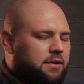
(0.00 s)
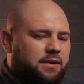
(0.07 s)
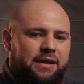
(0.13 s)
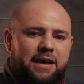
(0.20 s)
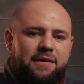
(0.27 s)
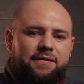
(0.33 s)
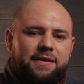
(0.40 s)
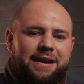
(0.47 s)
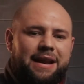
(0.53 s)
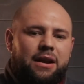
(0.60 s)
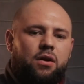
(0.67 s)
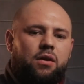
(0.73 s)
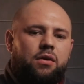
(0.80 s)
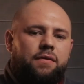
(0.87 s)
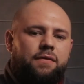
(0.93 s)
Definitely a
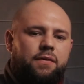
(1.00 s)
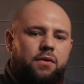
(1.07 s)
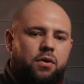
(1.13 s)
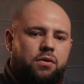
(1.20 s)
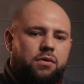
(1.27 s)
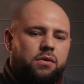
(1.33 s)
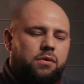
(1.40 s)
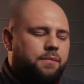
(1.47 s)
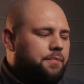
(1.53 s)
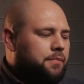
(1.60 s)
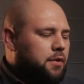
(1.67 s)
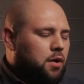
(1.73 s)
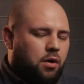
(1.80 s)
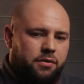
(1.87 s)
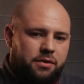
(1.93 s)
lot of floral
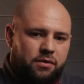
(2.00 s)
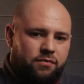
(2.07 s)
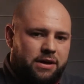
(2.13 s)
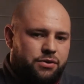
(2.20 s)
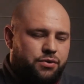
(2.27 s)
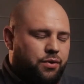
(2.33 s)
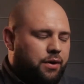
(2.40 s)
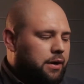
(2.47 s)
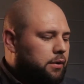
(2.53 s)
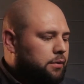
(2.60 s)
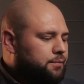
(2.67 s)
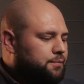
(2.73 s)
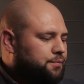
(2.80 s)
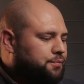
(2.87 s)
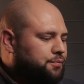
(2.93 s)
on the retrohale.
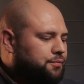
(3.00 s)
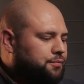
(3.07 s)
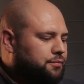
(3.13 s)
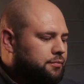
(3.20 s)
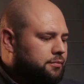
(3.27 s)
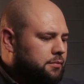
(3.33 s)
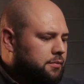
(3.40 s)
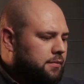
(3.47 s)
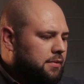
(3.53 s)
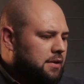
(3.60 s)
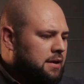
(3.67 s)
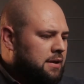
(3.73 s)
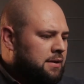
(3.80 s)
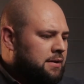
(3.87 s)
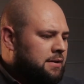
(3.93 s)

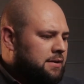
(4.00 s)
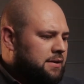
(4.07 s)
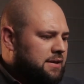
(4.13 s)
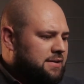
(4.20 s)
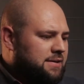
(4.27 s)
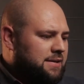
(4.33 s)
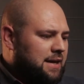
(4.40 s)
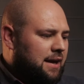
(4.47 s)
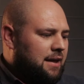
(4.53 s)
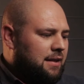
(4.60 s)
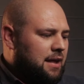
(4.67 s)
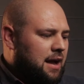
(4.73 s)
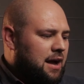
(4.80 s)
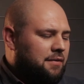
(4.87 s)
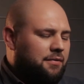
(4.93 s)
The second
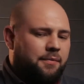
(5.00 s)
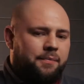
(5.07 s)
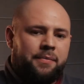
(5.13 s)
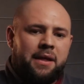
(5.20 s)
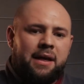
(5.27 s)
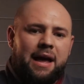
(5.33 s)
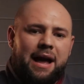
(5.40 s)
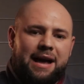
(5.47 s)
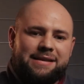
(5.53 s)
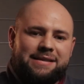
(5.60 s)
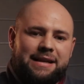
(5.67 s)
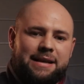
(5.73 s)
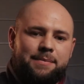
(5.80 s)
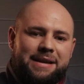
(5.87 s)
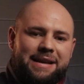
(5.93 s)
half has
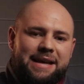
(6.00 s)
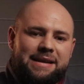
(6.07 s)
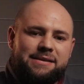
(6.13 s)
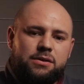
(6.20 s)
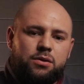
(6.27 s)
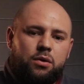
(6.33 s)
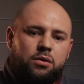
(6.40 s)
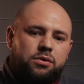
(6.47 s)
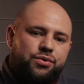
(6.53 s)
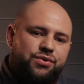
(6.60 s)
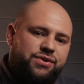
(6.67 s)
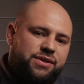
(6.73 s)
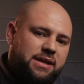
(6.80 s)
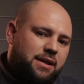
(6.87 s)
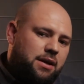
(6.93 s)
eliminated all those
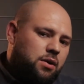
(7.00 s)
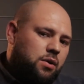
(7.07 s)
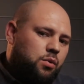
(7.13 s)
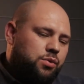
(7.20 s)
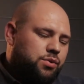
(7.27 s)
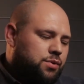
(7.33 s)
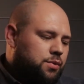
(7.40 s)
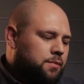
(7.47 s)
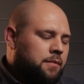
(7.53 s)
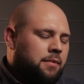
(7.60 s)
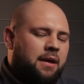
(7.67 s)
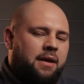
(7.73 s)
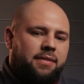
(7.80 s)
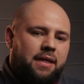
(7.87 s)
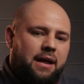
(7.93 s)
cedar notes.
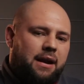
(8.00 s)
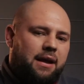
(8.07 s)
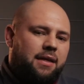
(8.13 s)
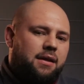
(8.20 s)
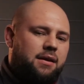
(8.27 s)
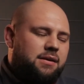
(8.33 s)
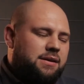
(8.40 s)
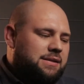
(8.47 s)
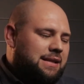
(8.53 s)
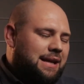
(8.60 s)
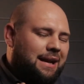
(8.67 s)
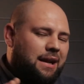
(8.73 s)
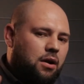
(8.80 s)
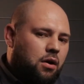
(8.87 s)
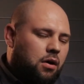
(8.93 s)
The leather is
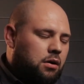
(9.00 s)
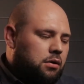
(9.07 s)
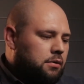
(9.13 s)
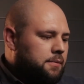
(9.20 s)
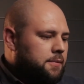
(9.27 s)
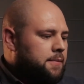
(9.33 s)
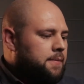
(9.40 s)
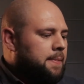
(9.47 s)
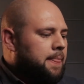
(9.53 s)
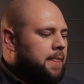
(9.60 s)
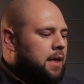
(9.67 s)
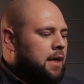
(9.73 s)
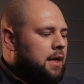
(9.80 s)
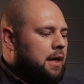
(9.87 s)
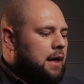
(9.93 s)
nearly gone,
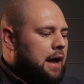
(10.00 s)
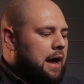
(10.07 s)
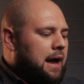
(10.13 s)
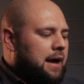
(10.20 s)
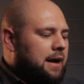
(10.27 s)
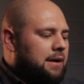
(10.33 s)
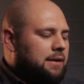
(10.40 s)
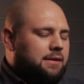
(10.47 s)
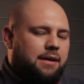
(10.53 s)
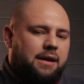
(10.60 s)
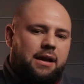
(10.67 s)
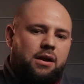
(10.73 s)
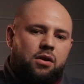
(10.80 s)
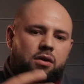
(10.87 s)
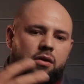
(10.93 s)
and
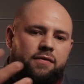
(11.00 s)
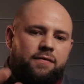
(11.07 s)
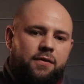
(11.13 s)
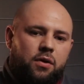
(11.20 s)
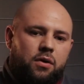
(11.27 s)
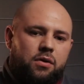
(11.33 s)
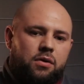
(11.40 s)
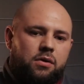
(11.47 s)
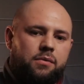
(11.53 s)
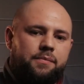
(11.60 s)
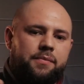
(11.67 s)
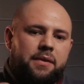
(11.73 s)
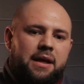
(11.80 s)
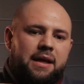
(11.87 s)
a lot of floral.